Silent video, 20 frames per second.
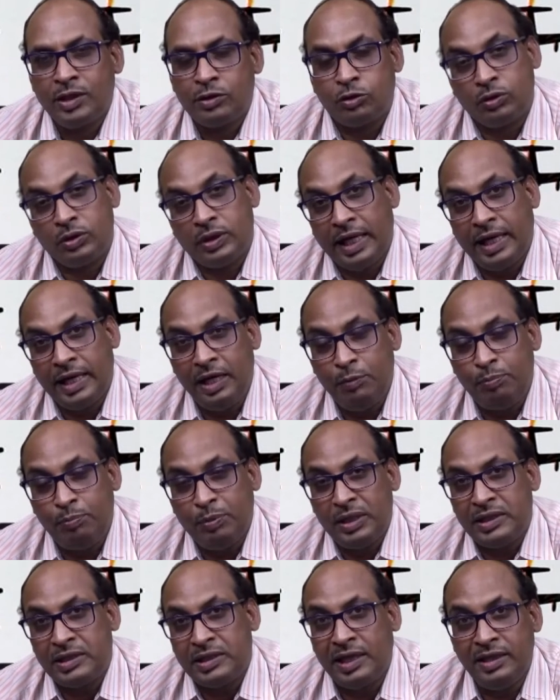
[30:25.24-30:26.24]
So there in
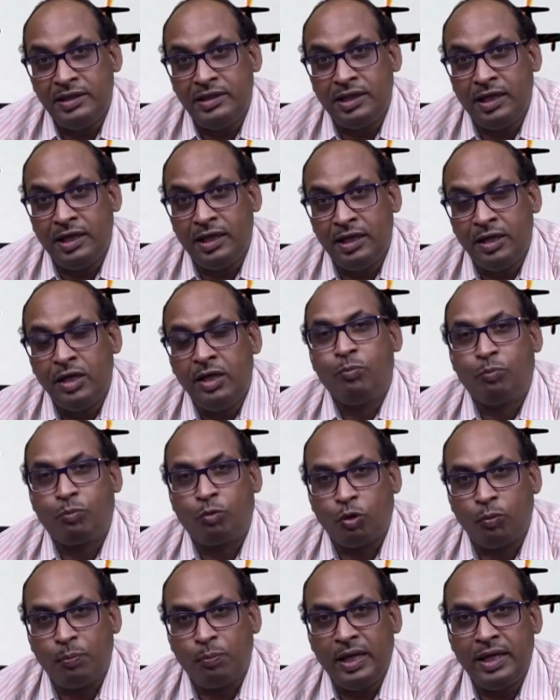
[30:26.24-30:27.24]
piston engine,
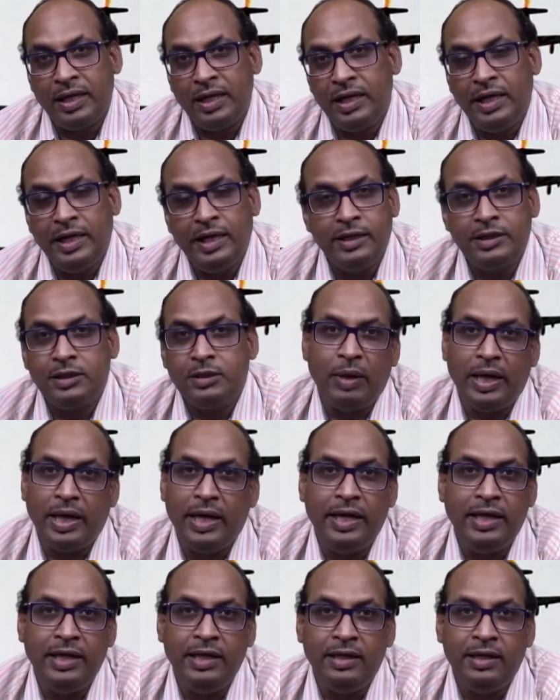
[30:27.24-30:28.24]
propeller is
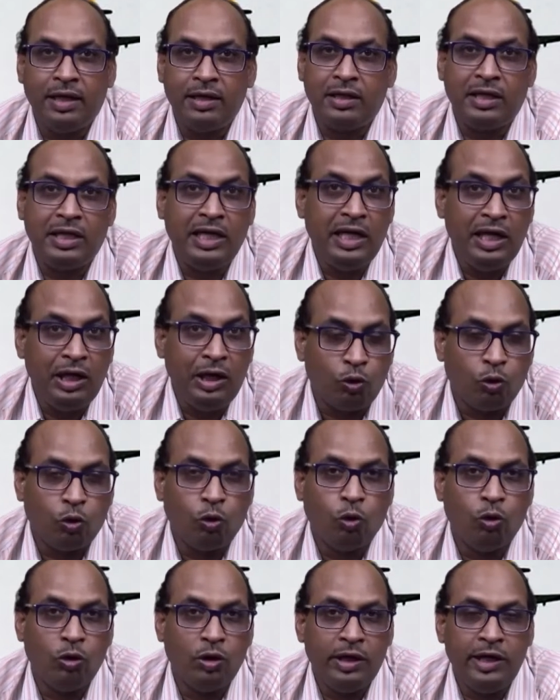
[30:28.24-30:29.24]
playing a key
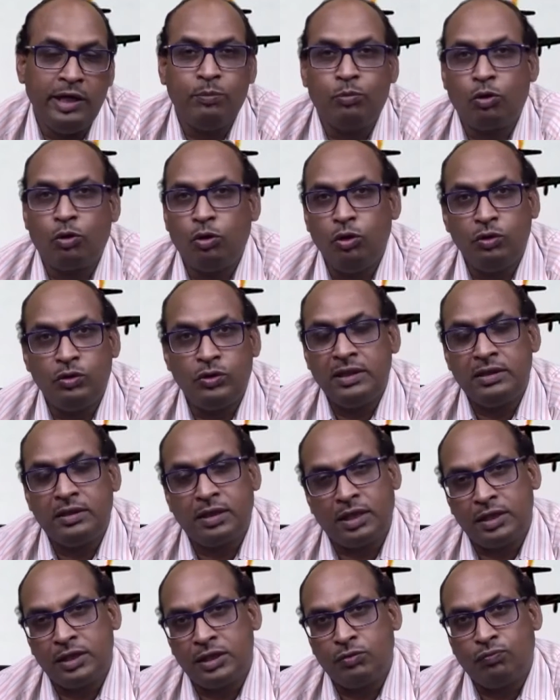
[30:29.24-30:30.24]
role in producing
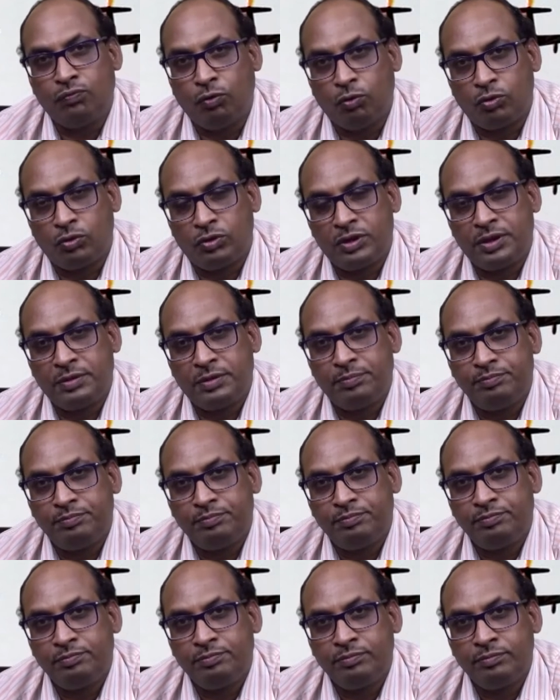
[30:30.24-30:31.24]
thrust force.
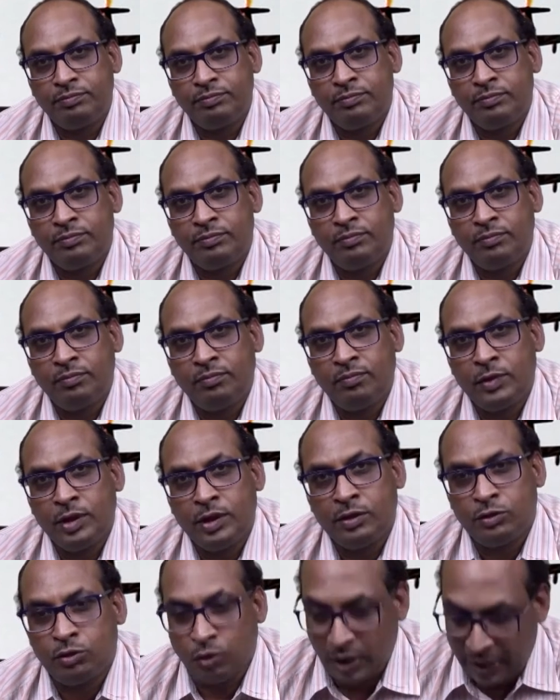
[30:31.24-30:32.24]

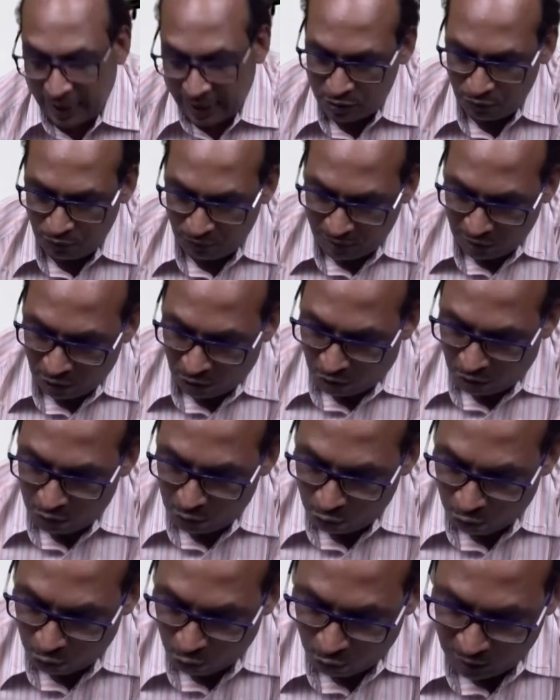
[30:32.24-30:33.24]
So as we all
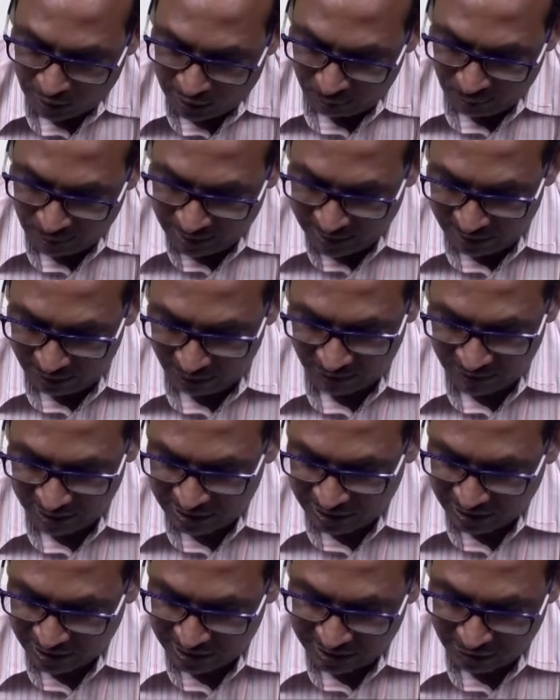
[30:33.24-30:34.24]
know, let me have a
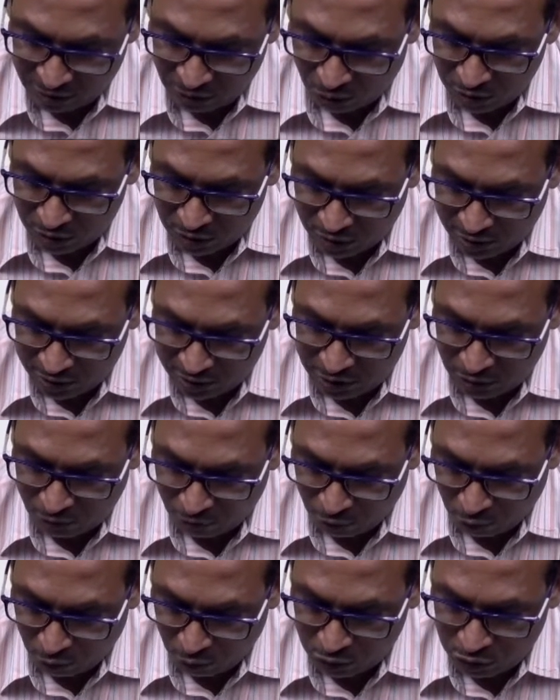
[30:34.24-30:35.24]
discussion on thrust
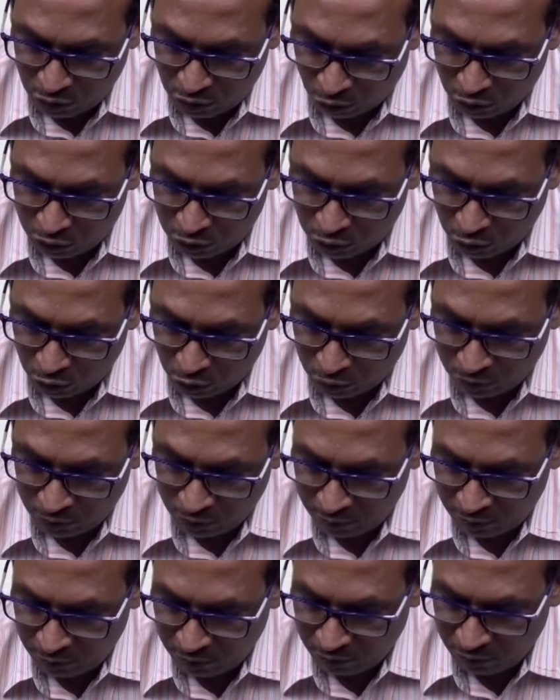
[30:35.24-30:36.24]
force also.
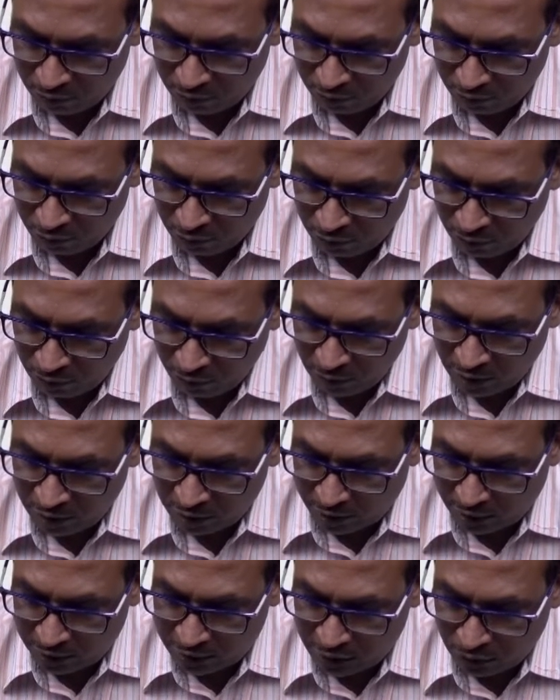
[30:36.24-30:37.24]

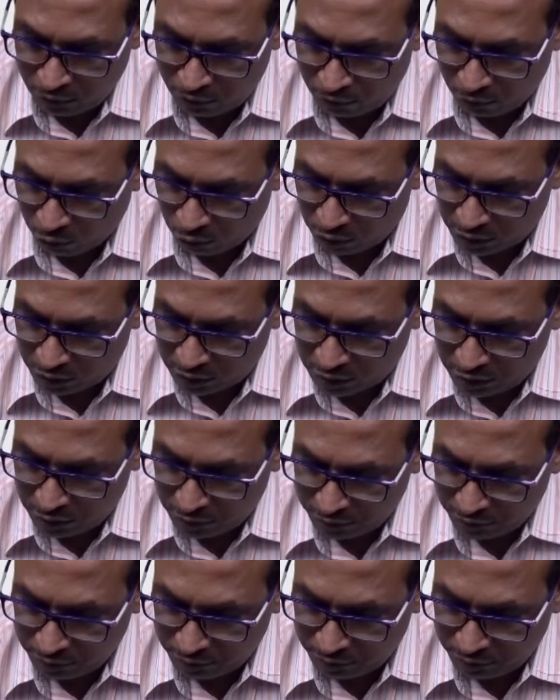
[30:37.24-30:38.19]
Thrust force.